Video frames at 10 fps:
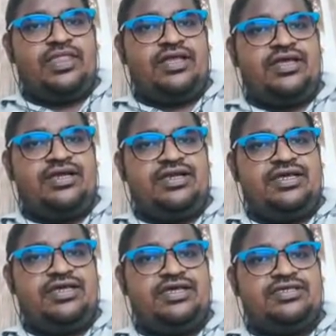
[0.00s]

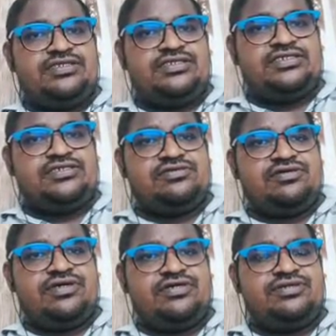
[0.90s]
LA is
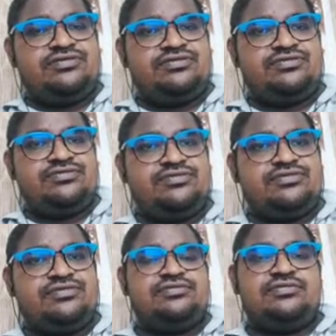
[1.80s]
equal to
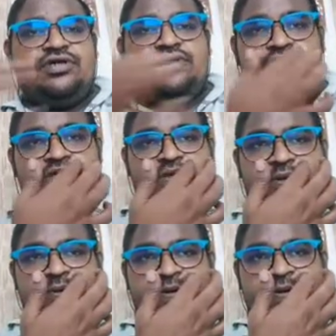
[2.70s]

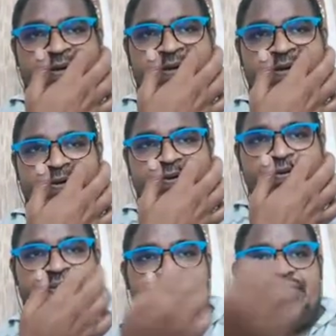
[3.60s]
2 into
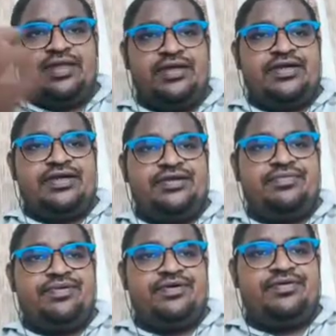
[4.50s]
10
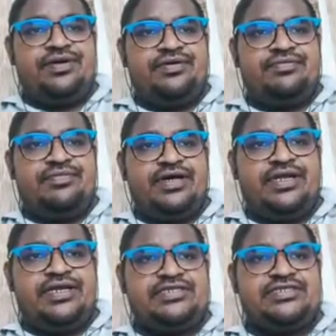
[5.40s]
power
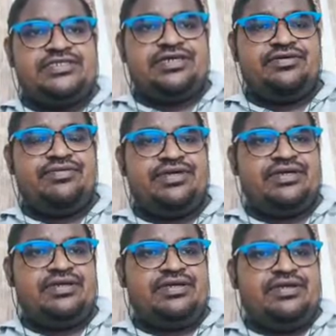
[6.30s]
minus 7
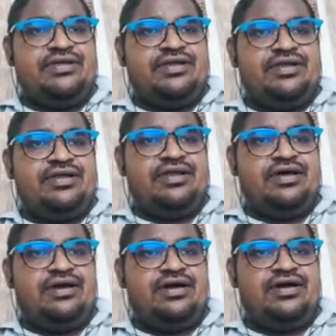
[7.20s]

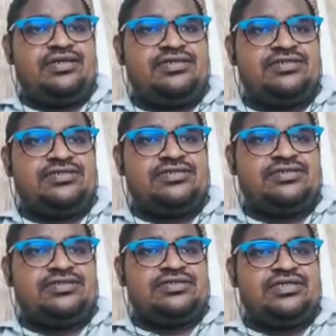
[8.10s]
ln
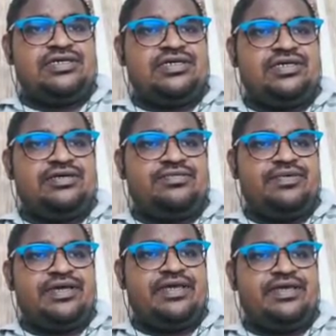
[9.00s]
d
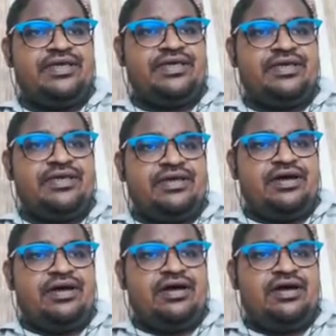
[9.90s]
by
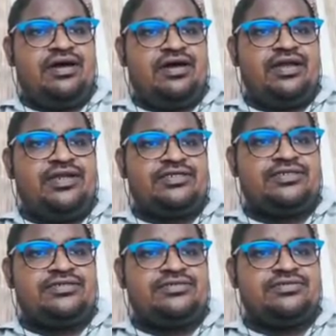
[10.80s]
R
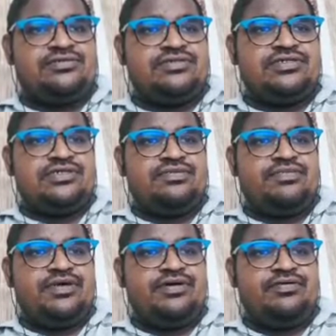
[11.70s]
into e
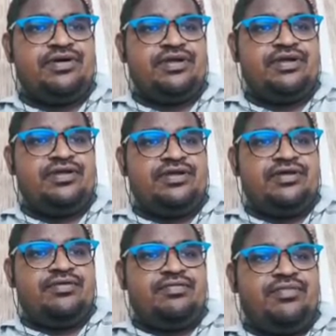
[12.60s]
power
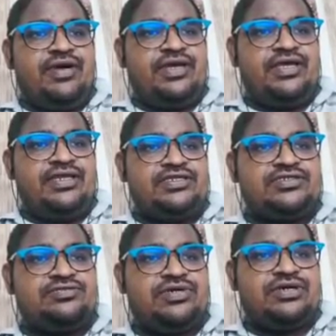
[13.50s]

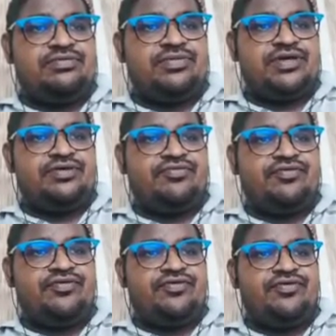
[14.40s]
minus 1 by
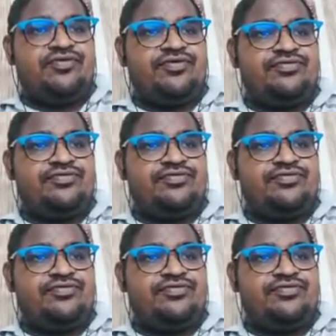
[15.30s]
4.